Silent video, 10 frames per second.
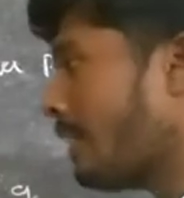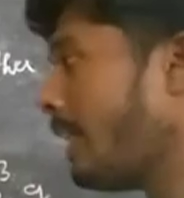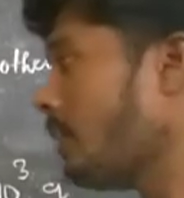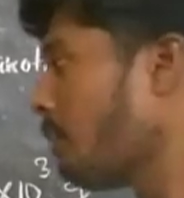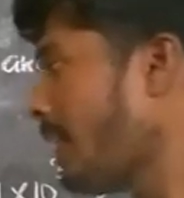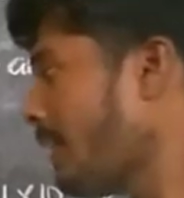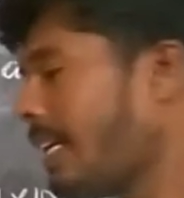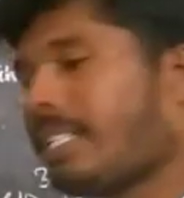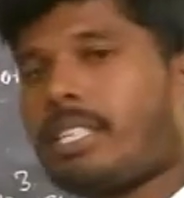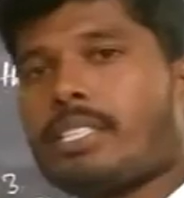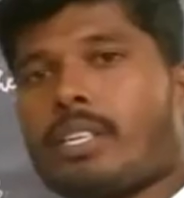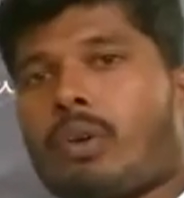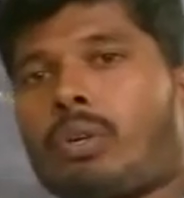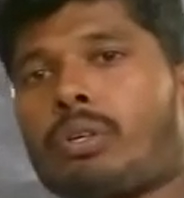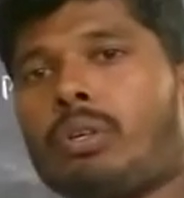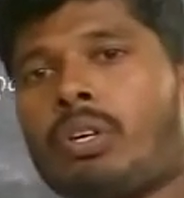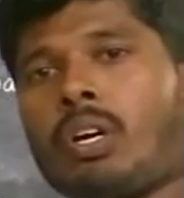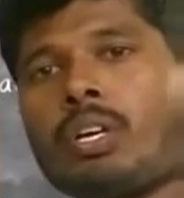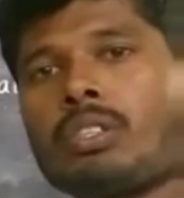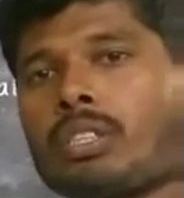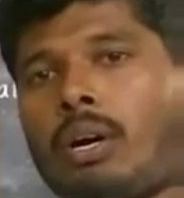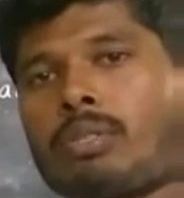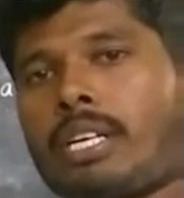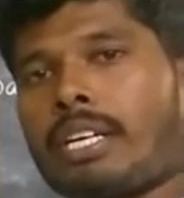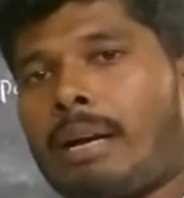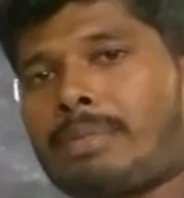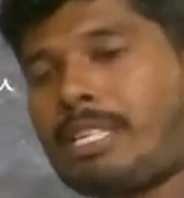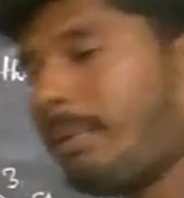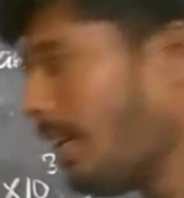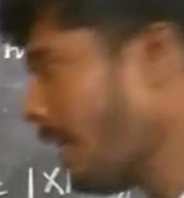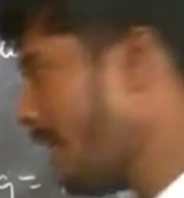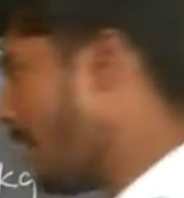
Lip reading: that, 1 kg is equal to 1000 grams. Similarly,